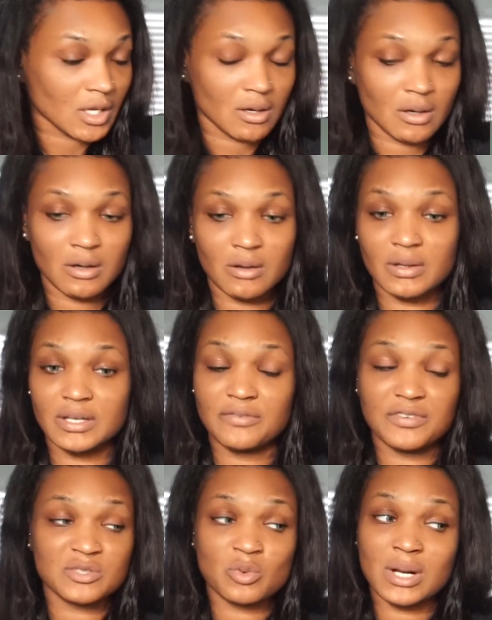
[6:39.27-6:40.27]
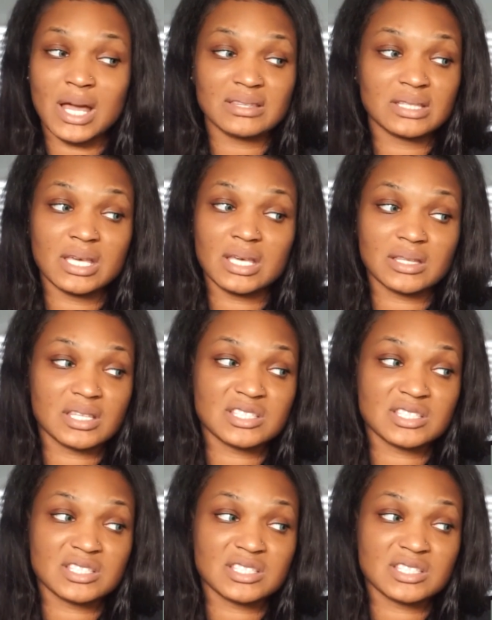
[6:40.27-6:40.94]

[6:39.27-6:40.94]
Girl, and if it's what I think,